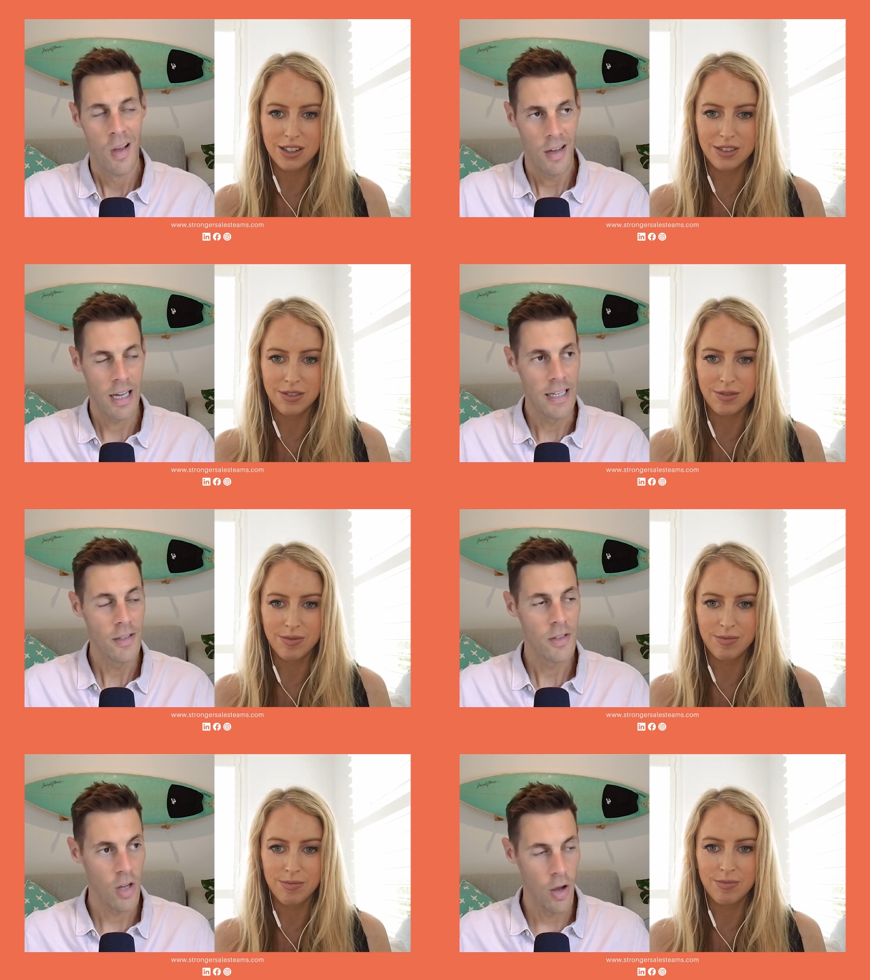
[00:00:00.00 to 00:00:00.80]

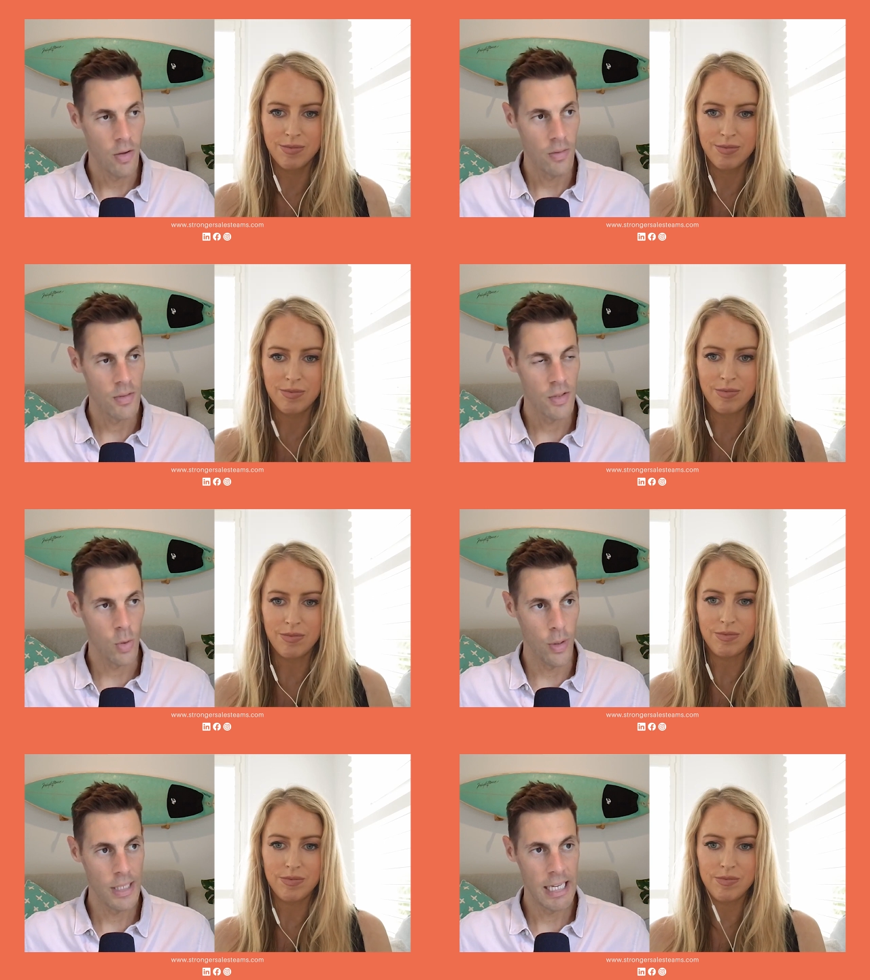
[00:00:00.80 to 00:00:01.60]
Speaker 1: Okay, so
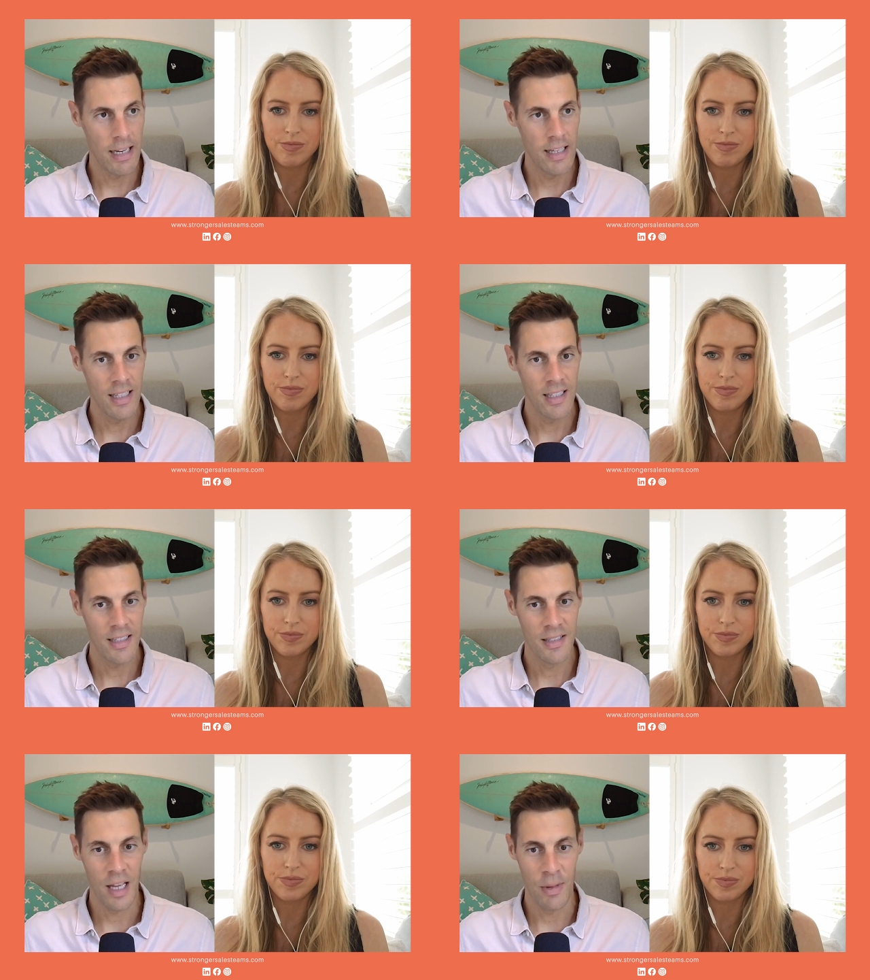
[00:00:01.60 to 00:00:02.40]
storytelling,
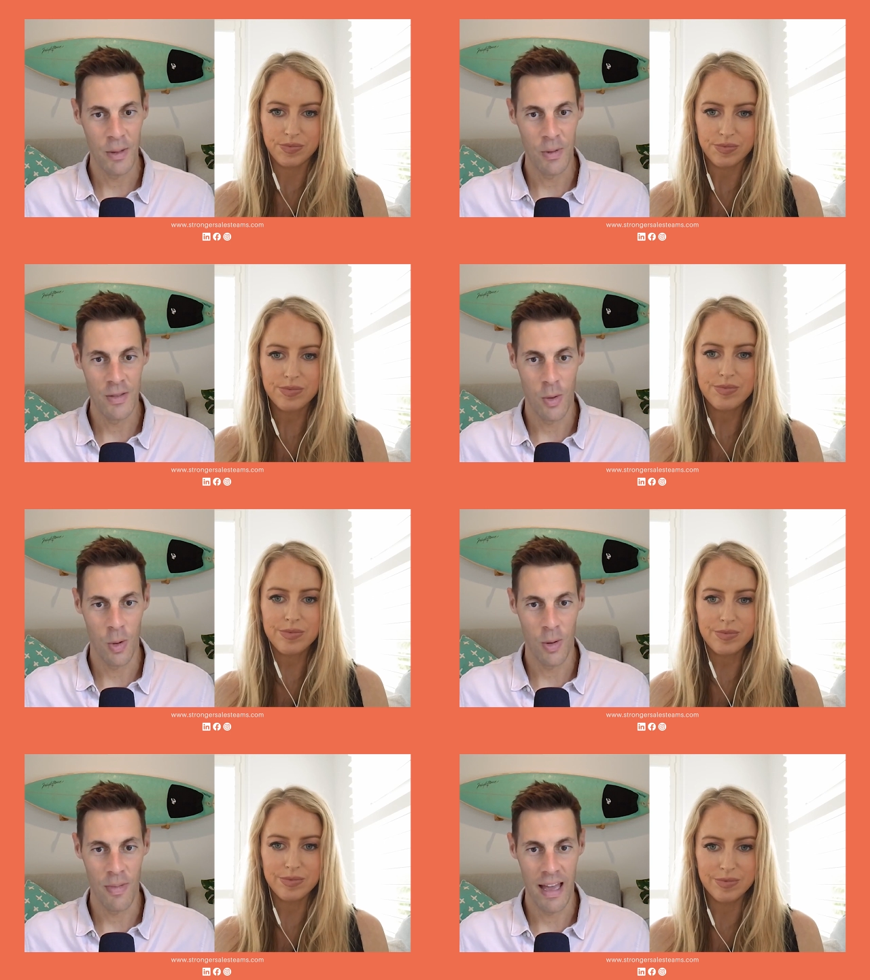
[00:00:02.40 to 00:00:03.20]
something we
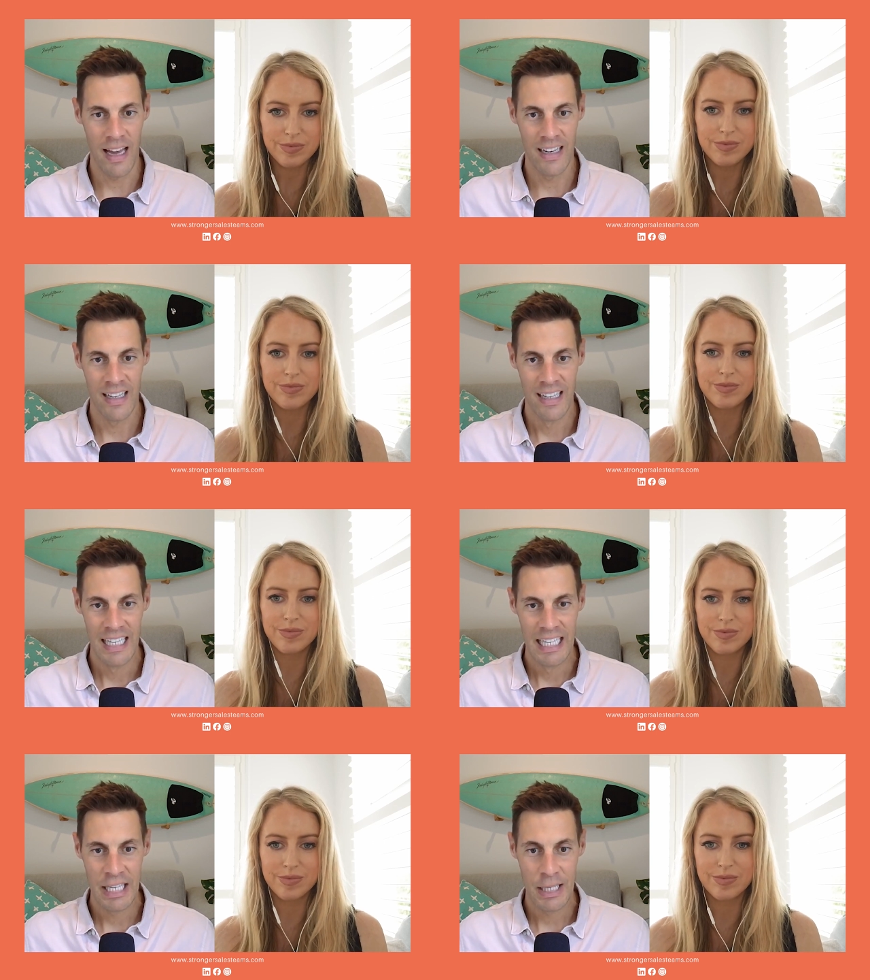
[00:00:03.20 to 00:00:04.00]
talk about
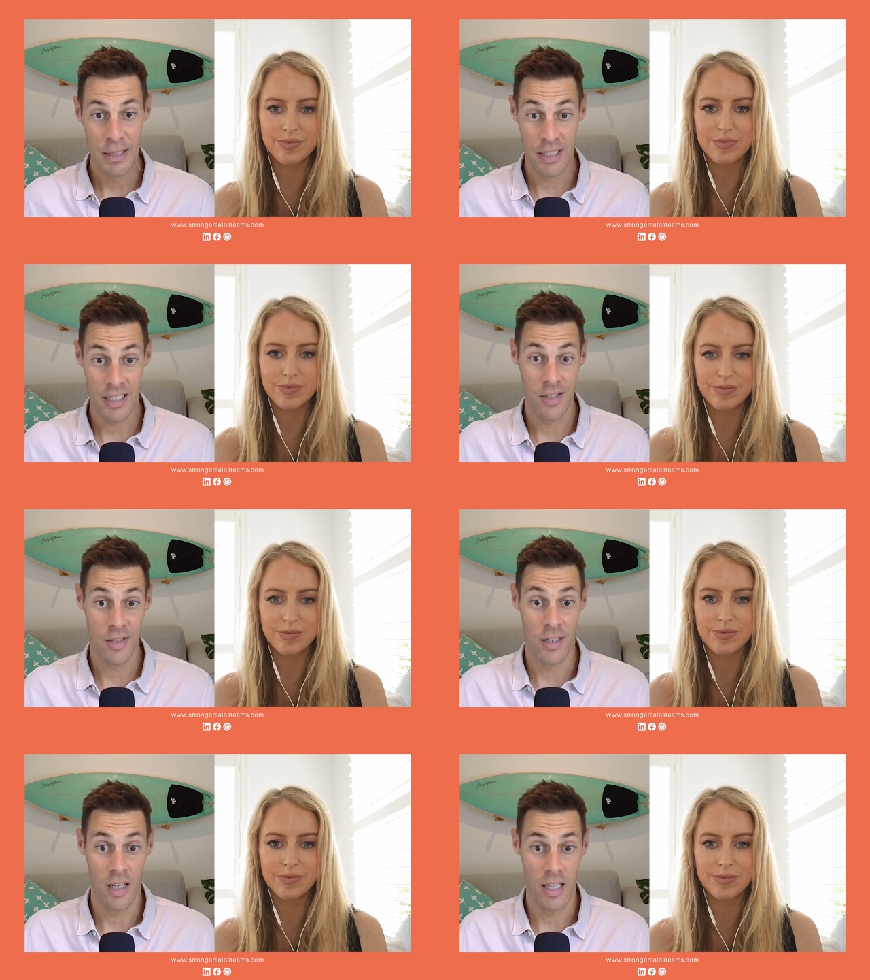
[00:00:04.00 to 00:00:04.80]

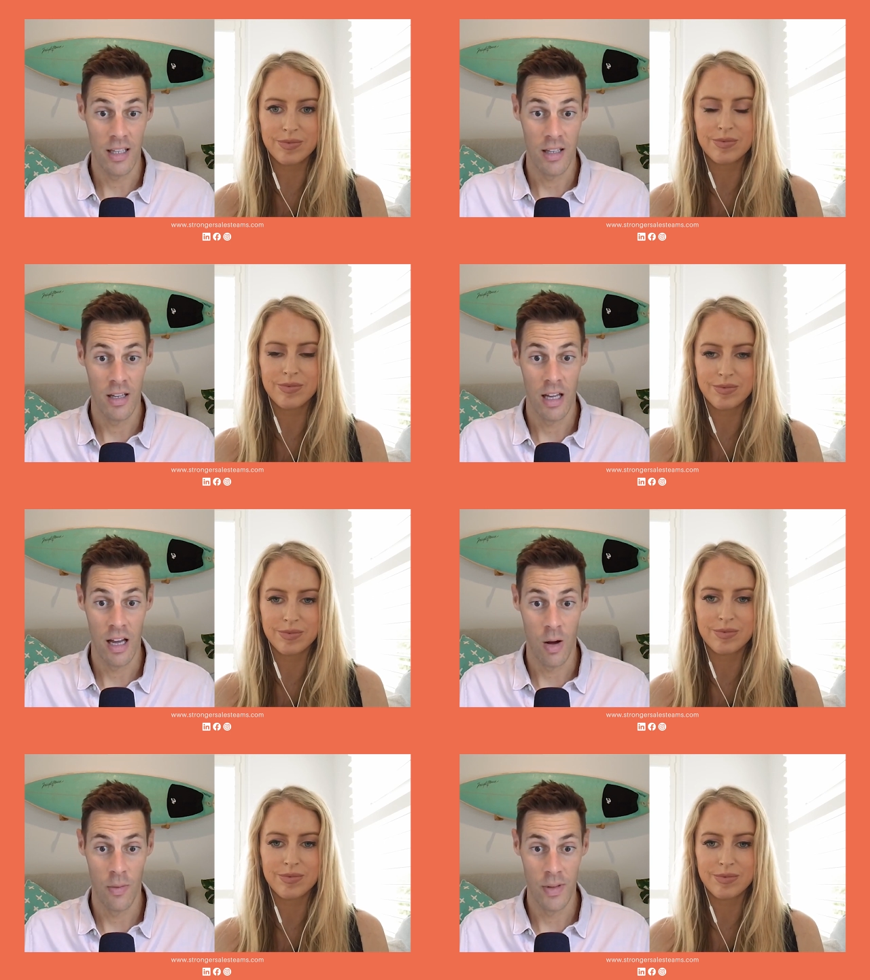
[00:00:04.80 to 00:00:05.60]
consistently
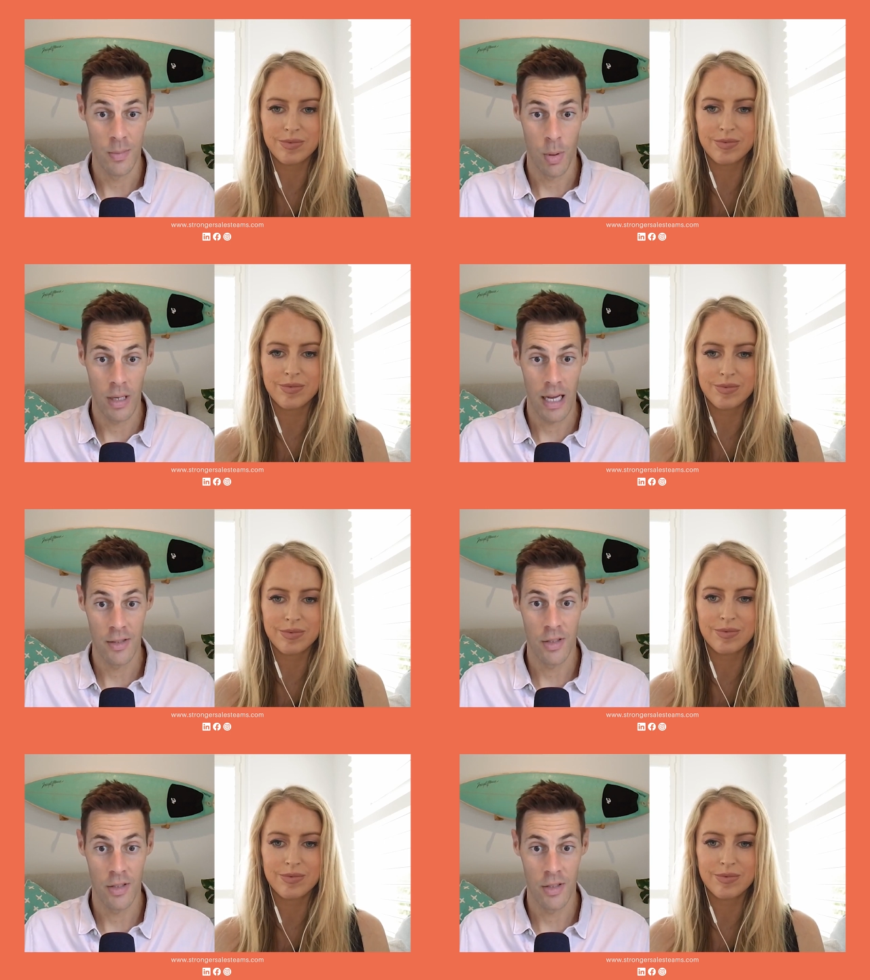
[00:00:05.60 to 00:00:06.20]
Uh, on this podcast.